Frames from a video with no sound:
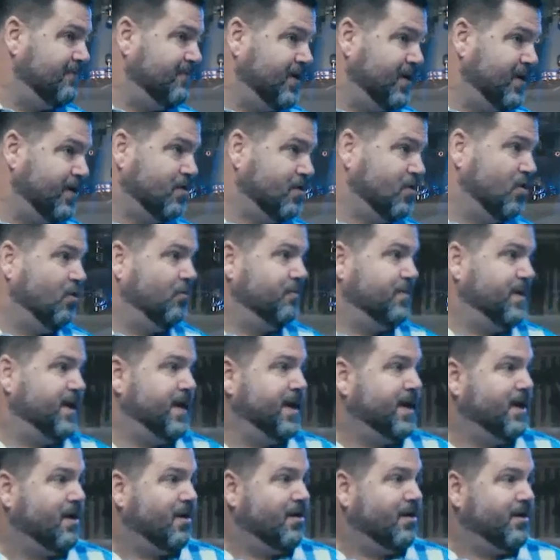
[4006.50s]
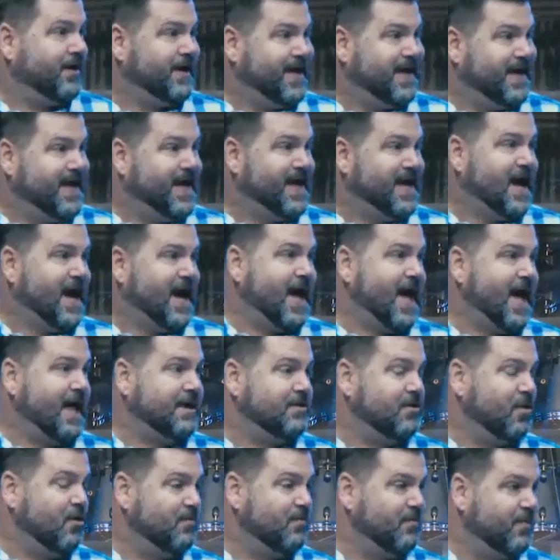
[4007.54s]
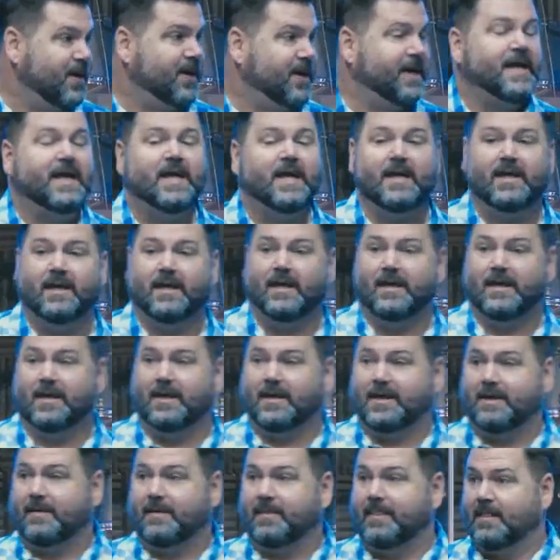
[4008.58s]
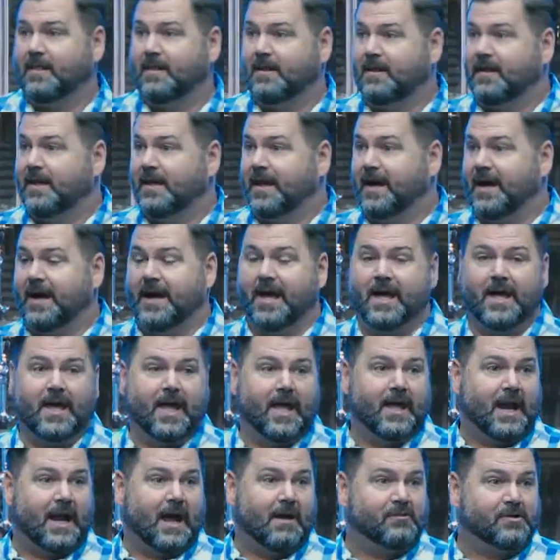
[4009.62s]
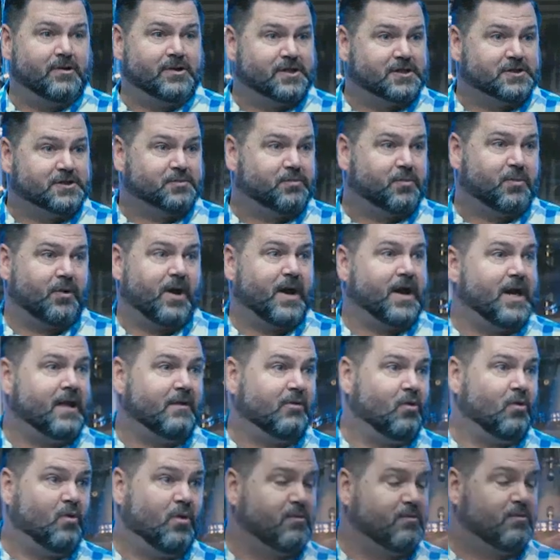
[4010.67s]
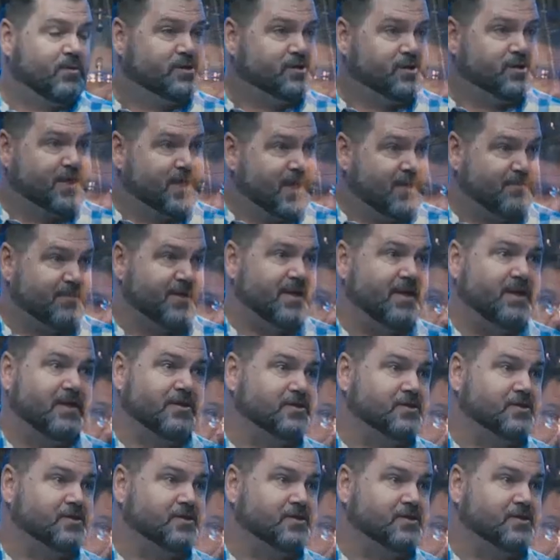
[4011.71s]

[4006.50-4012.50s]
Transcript: vehicle being on E. I had no money. And I would just pray, Lord, would you get me to the